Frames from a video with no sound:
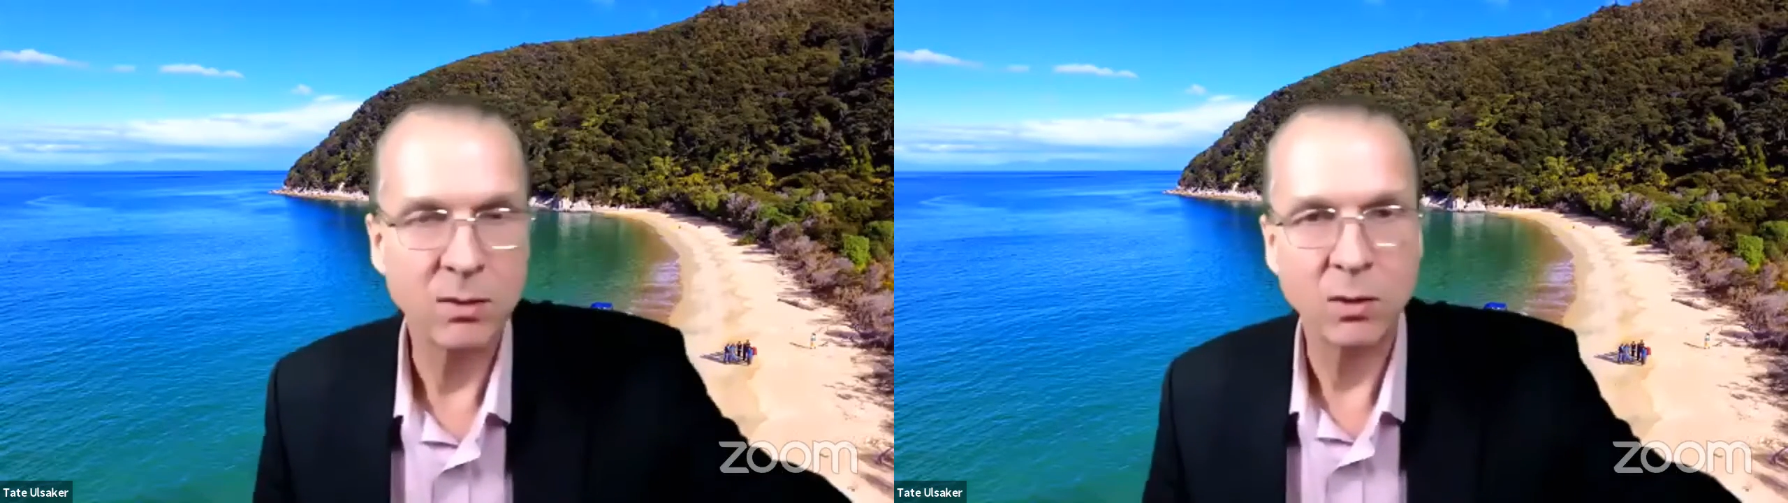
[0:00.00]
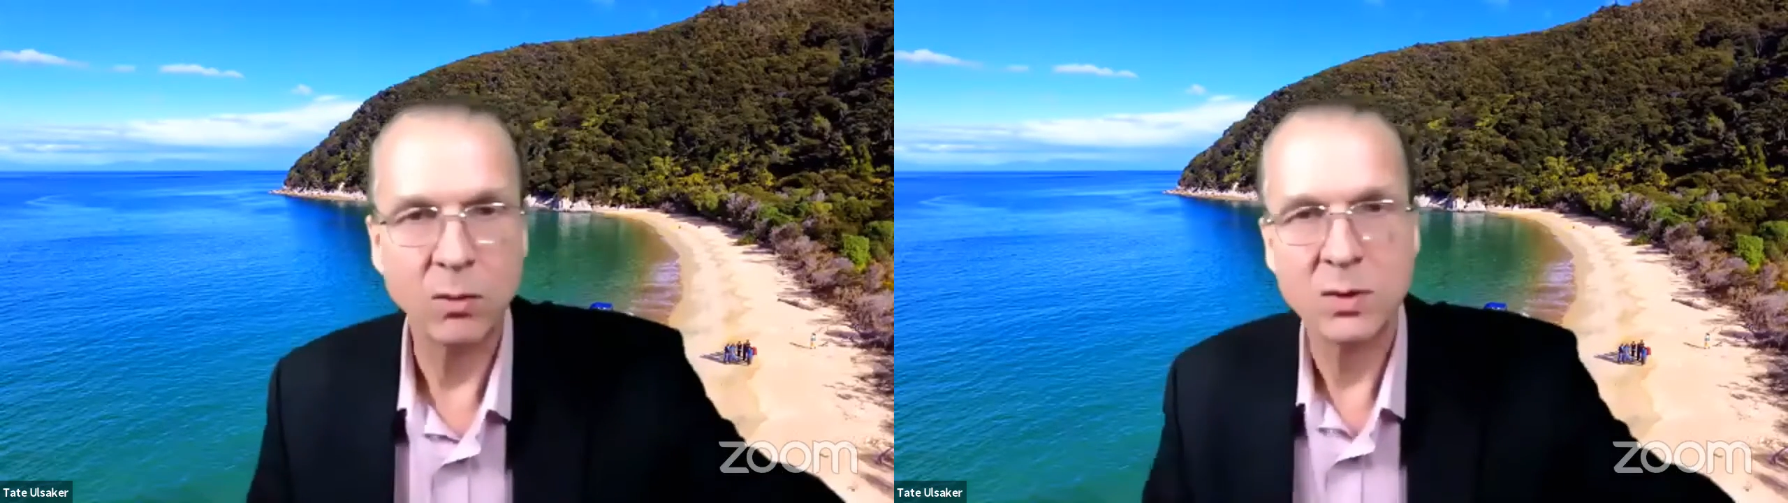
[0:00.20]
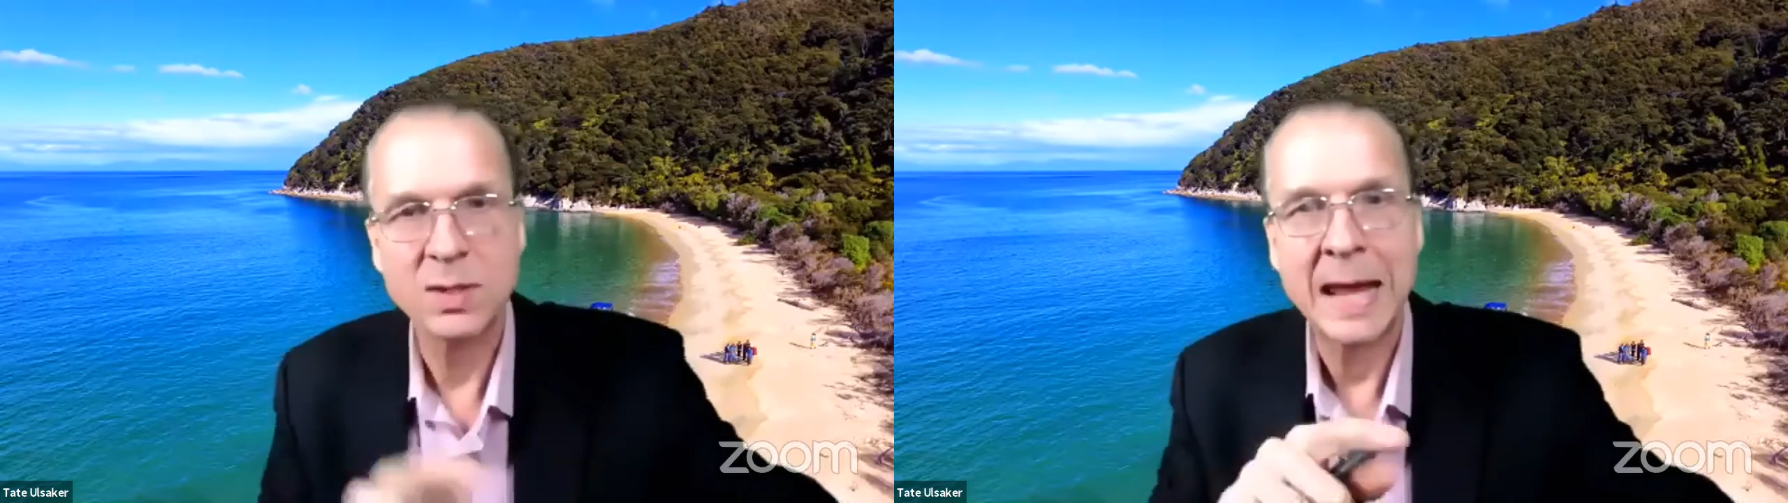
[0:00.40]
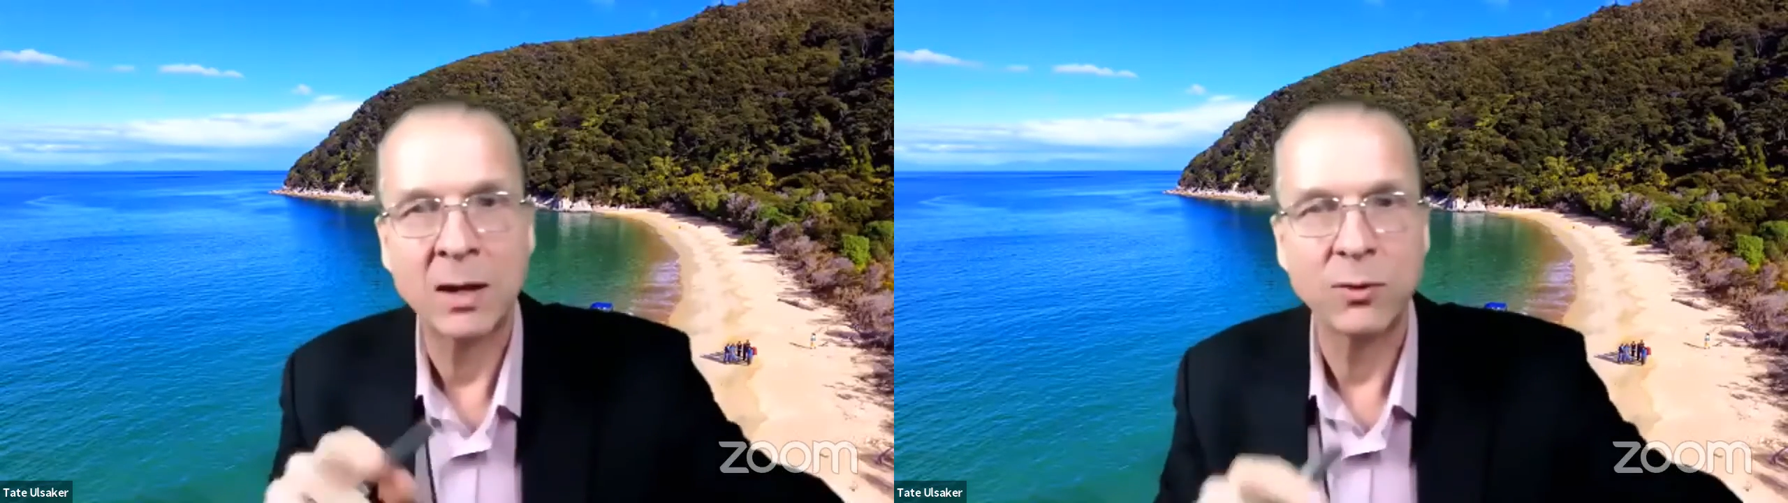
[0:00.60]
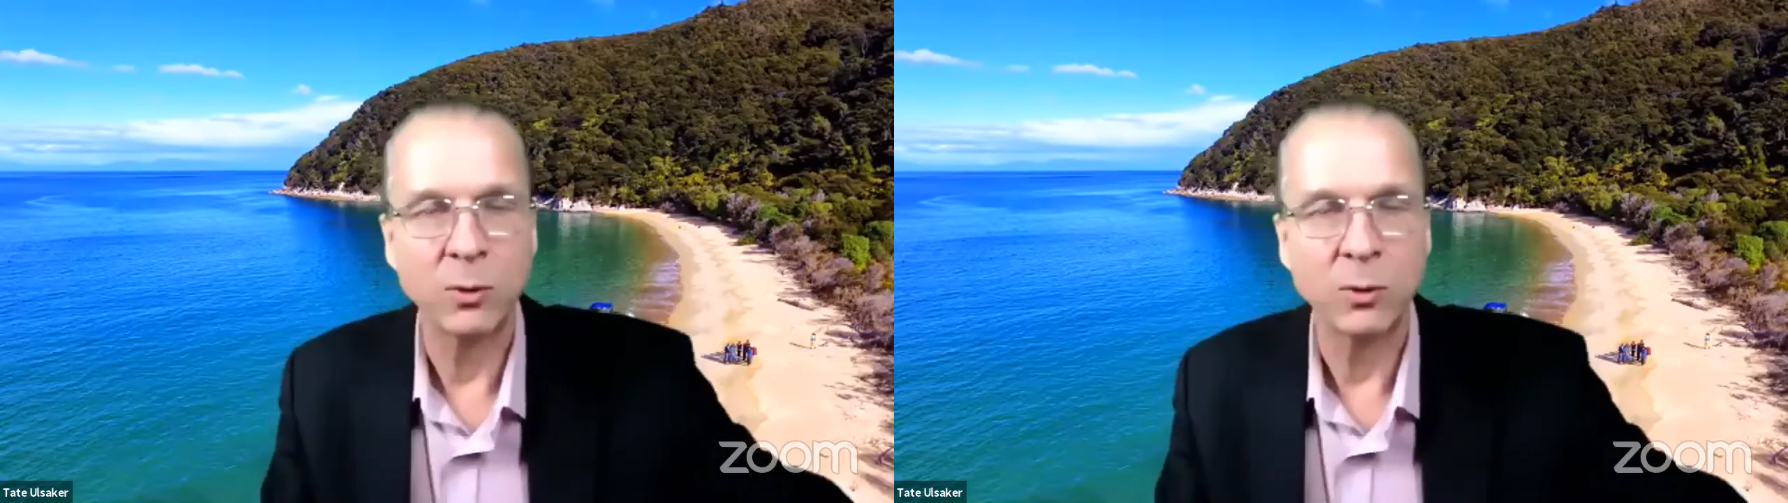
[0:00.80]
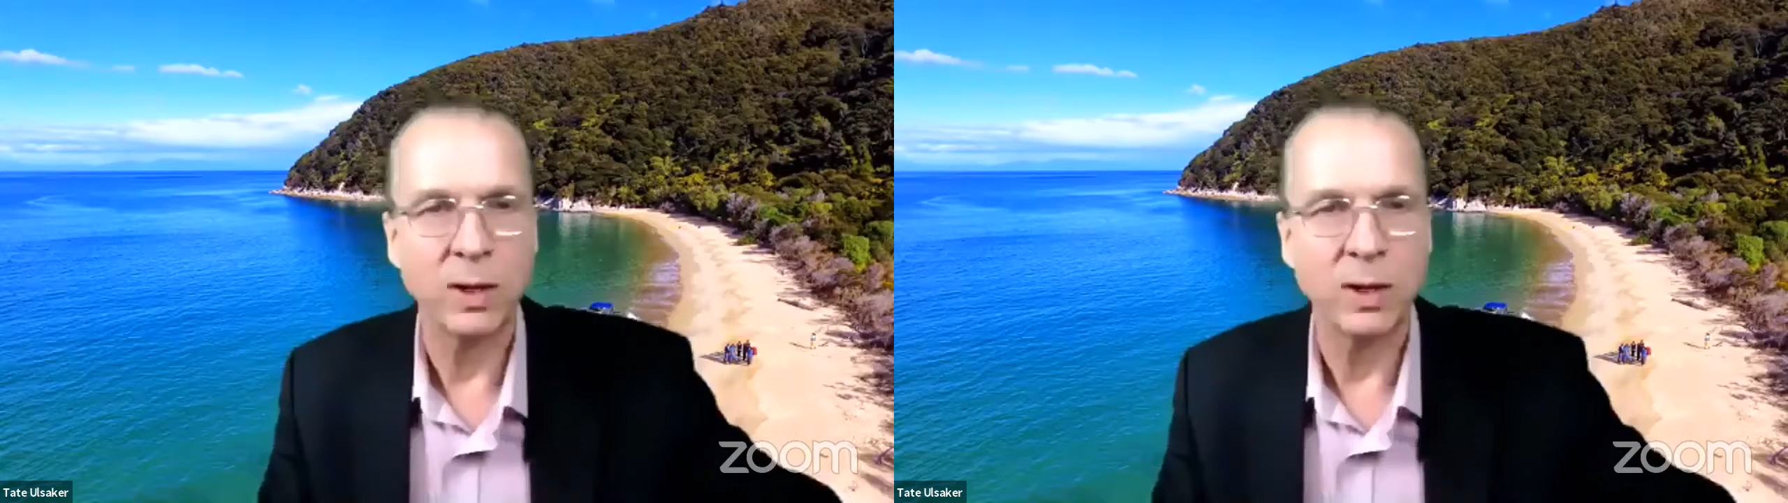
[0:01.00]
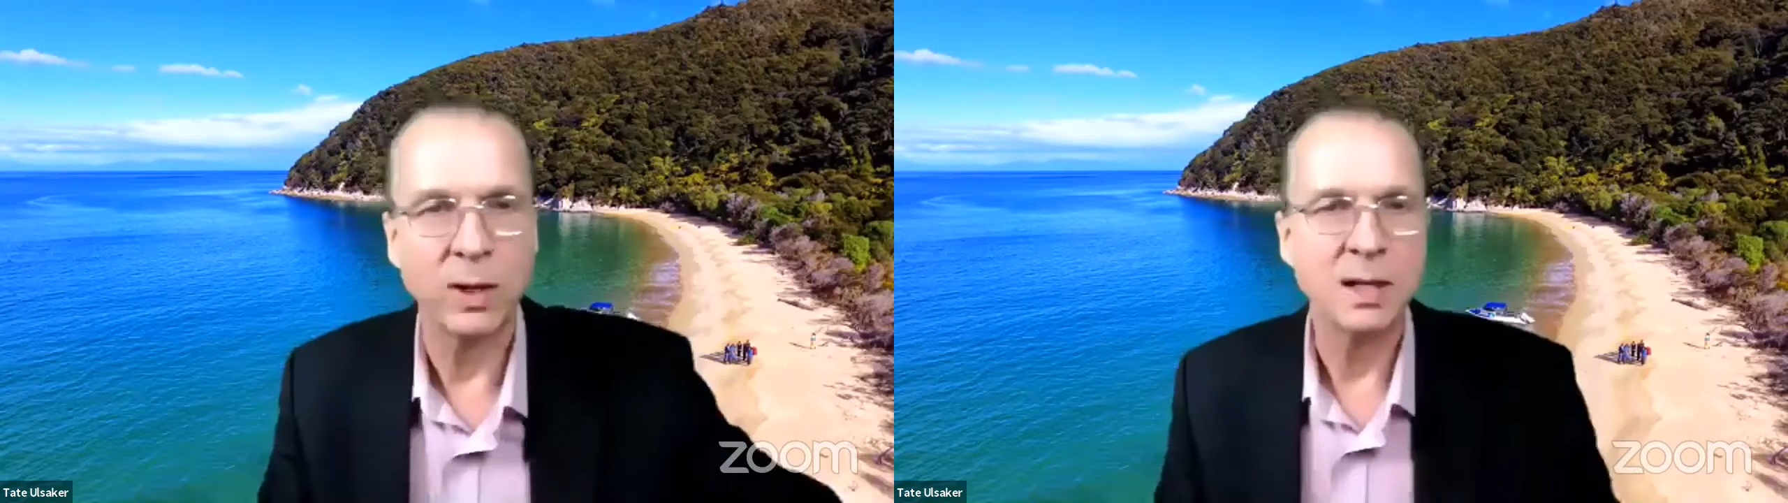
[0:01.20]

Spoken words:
scan through it and get a